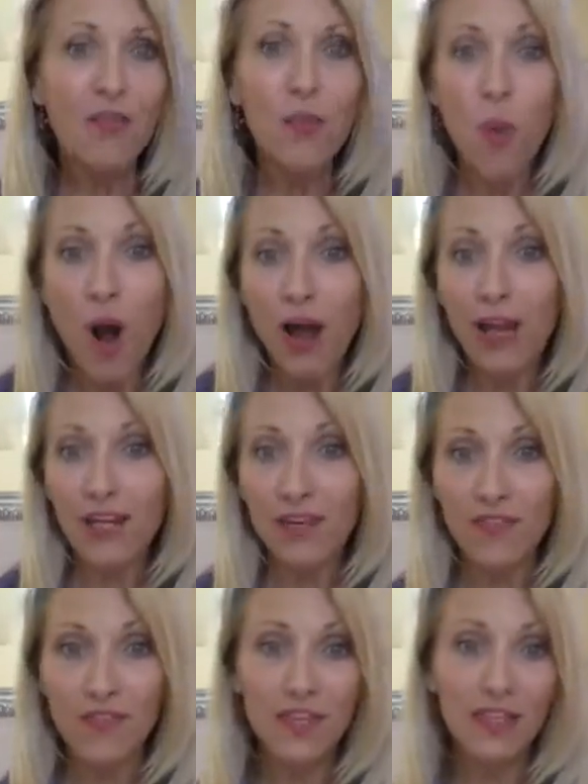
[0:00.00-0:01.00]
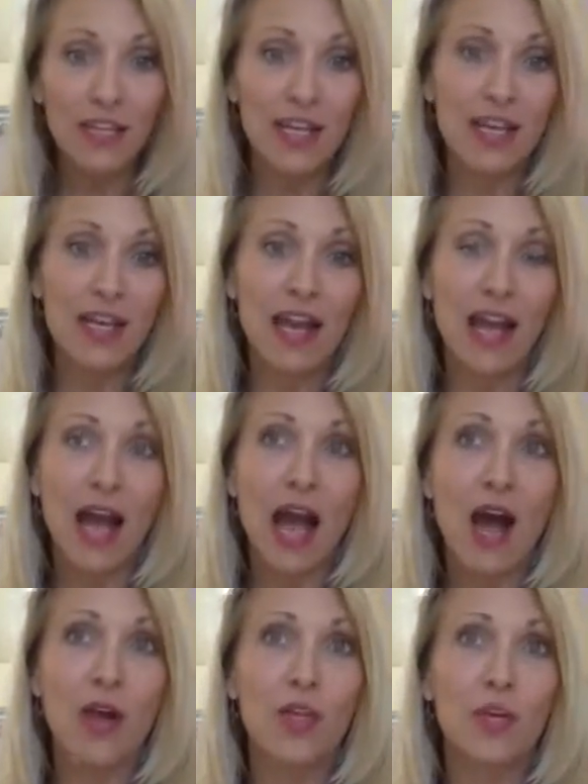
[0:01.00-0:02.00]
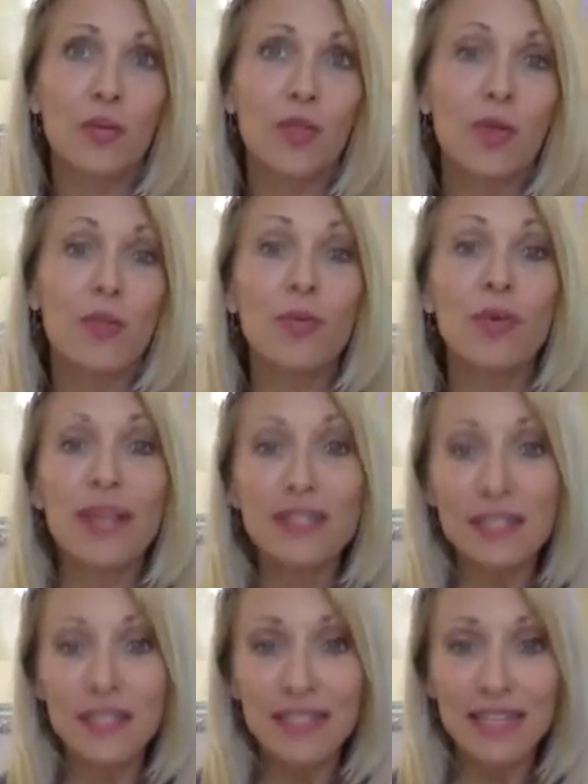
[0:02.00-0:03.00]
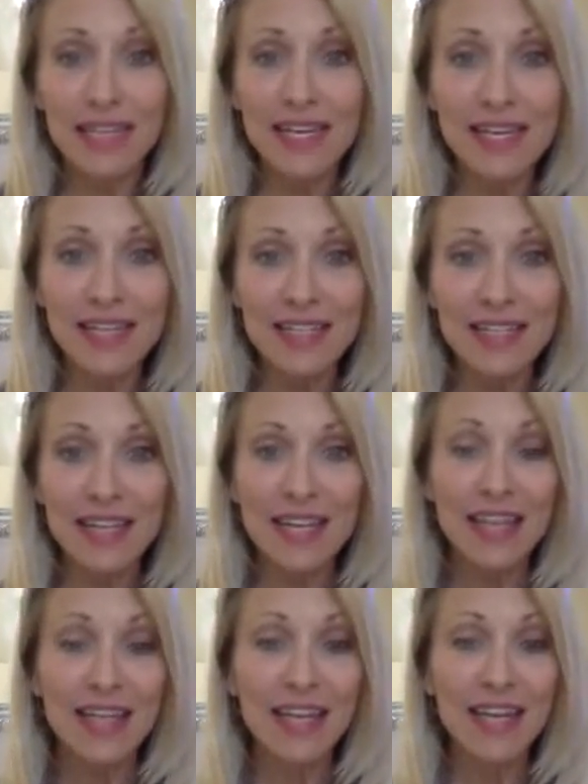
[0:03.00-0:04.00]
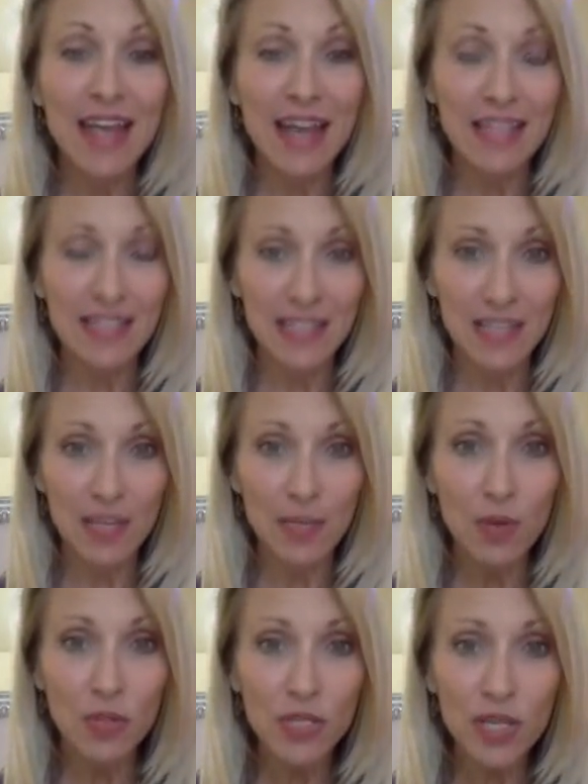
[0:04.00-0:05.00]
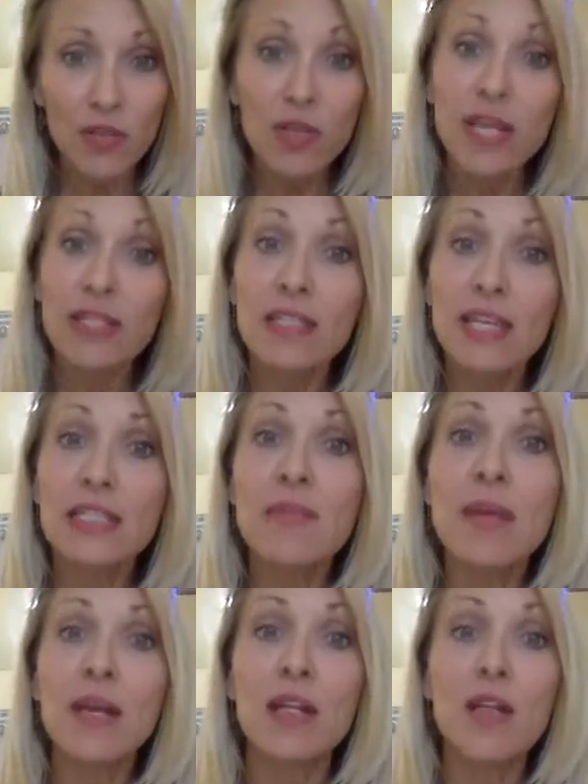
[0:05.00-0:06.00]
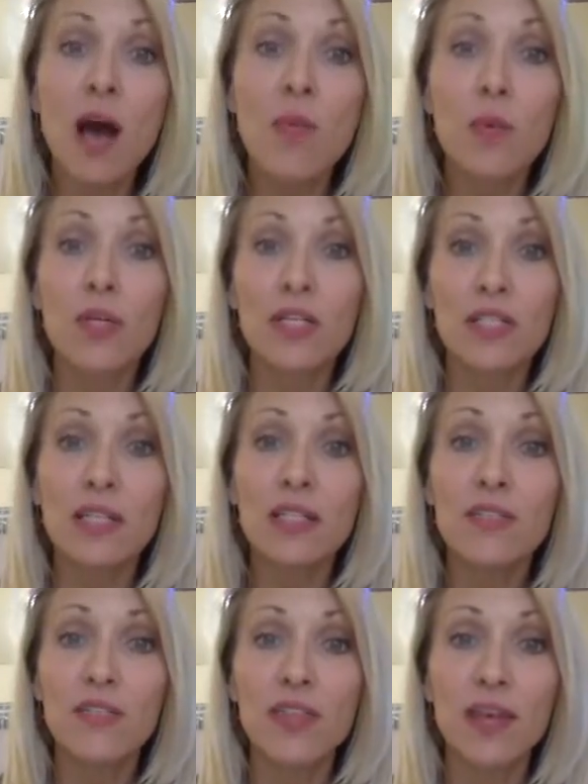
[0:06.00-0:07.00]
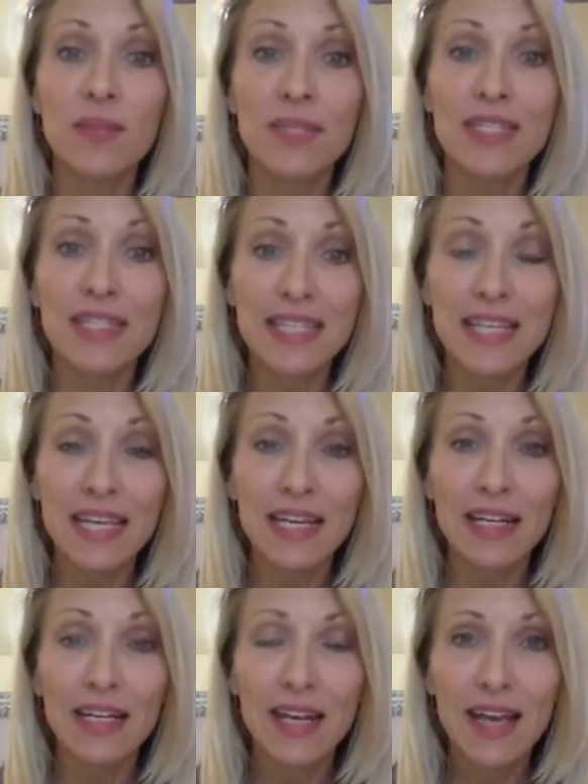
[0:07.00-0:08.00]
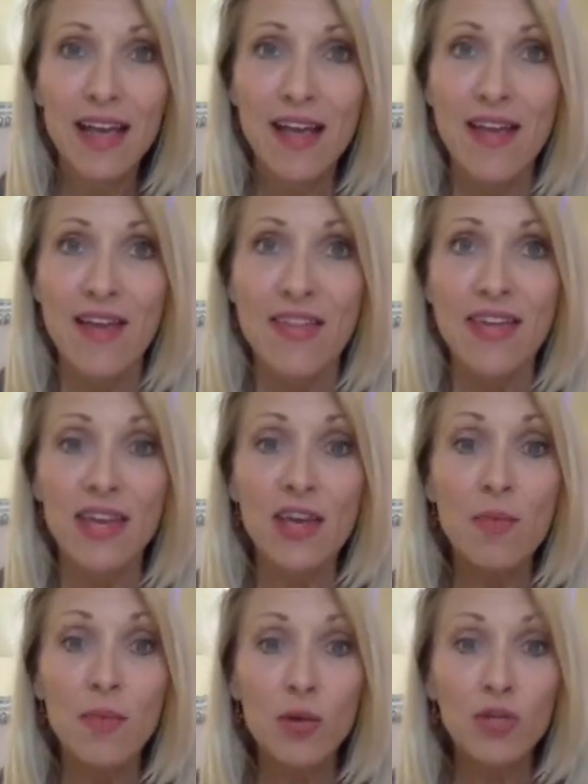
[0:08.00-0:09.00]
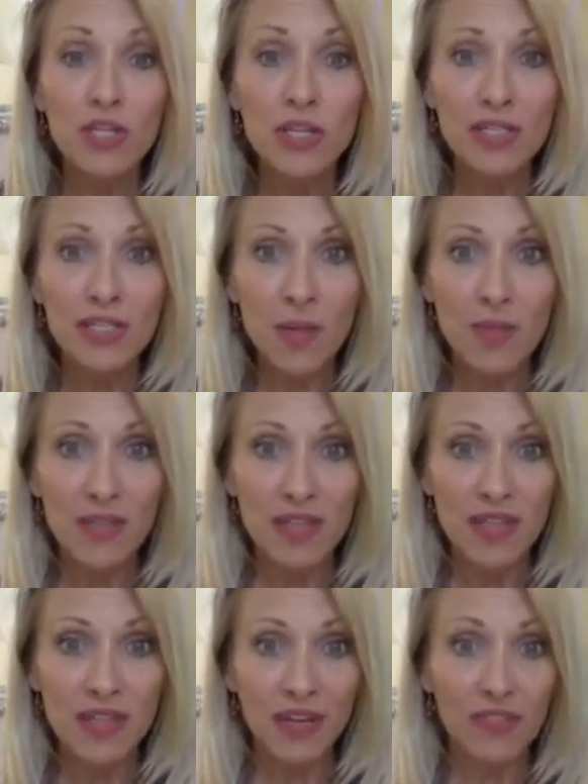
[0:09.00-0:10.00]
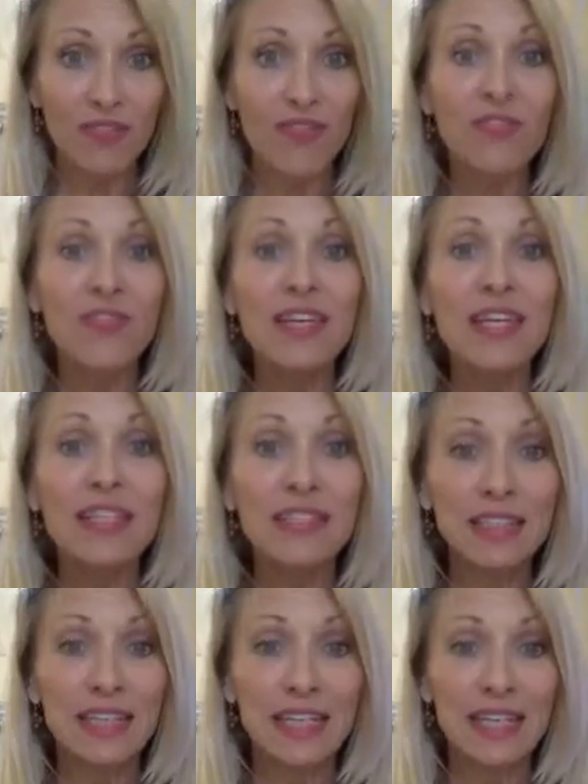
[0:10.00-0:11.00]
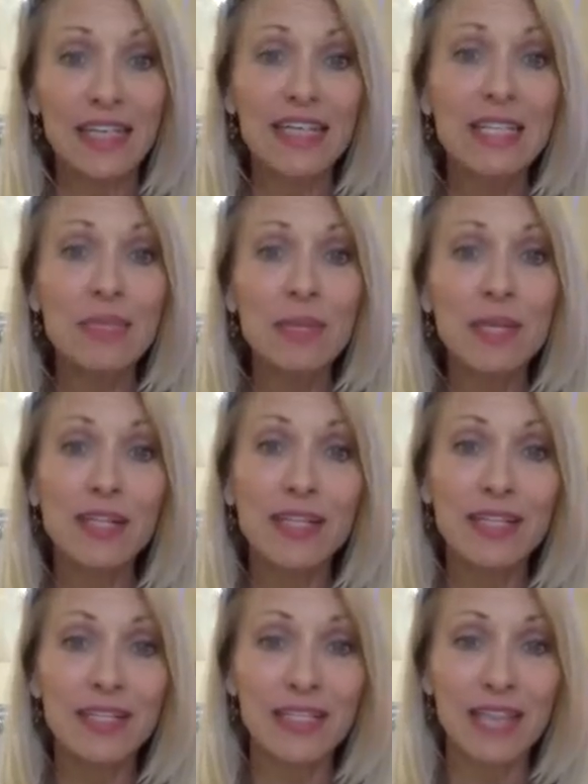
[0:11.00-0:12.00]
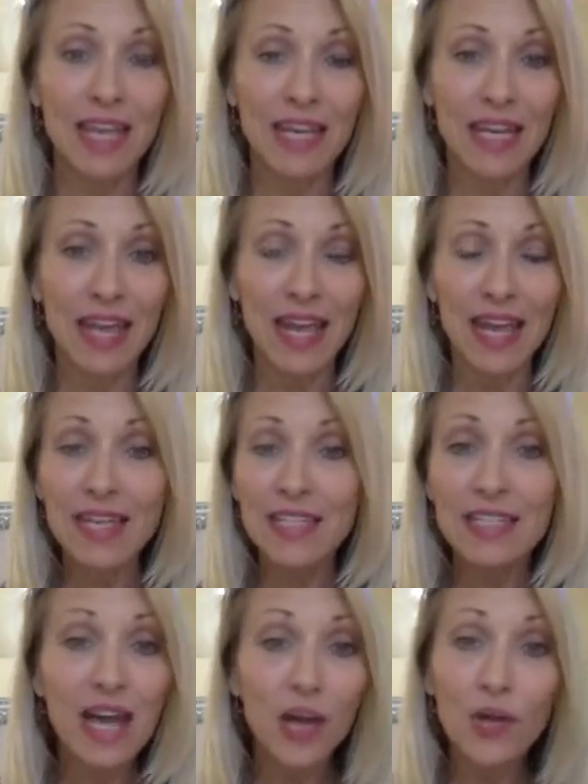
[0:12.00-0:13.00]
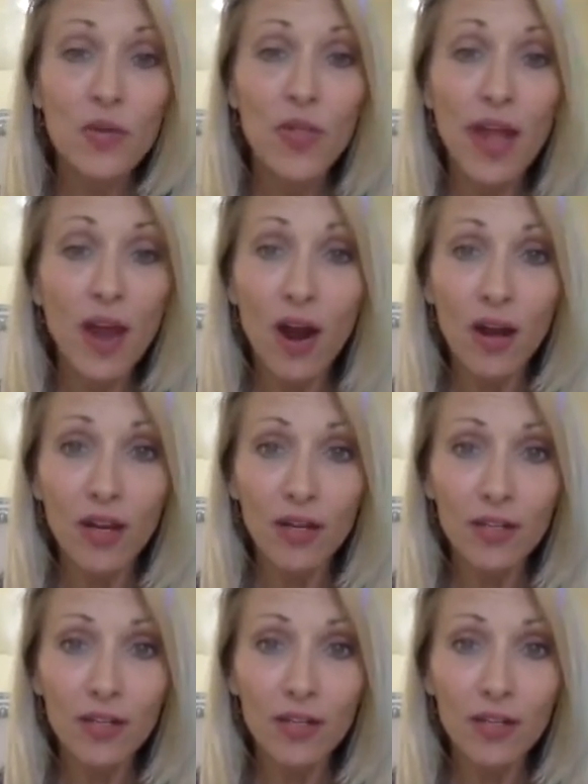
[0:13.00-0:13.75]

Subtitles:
walking and feeling, and how the presence is connecting to the emotion, it tends to make a lot more sense for them to see that an emotion is something that they're feeling and experiencing. It's not who they are.